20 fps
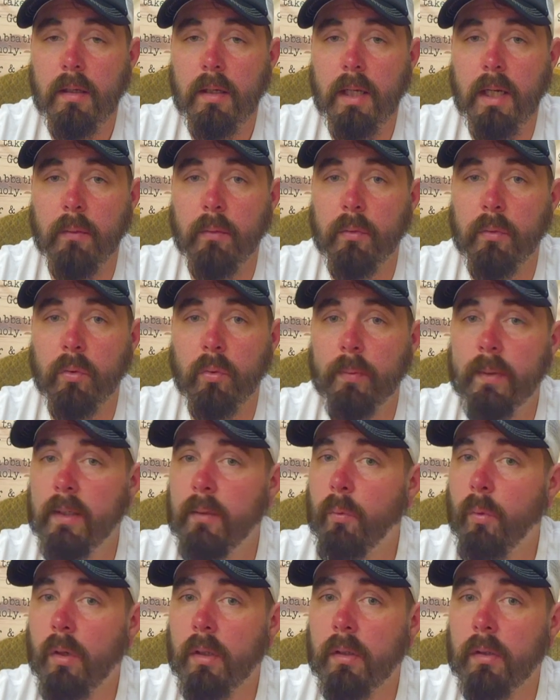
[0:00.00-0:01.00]
I will be
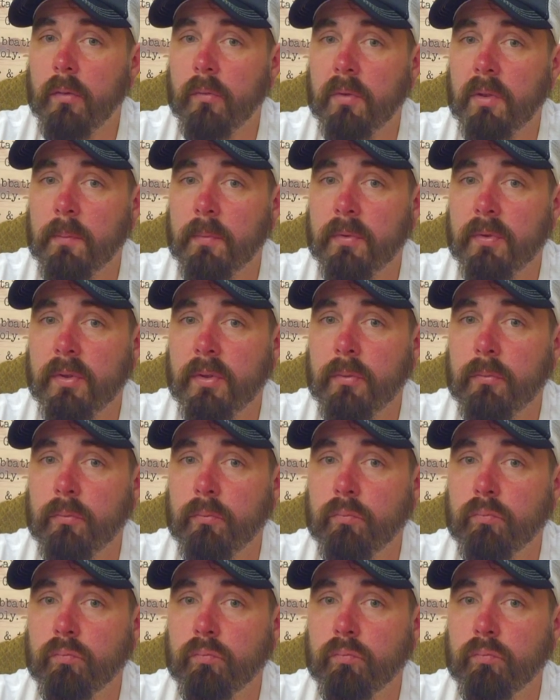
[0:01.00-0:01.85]
working on Numbers 2.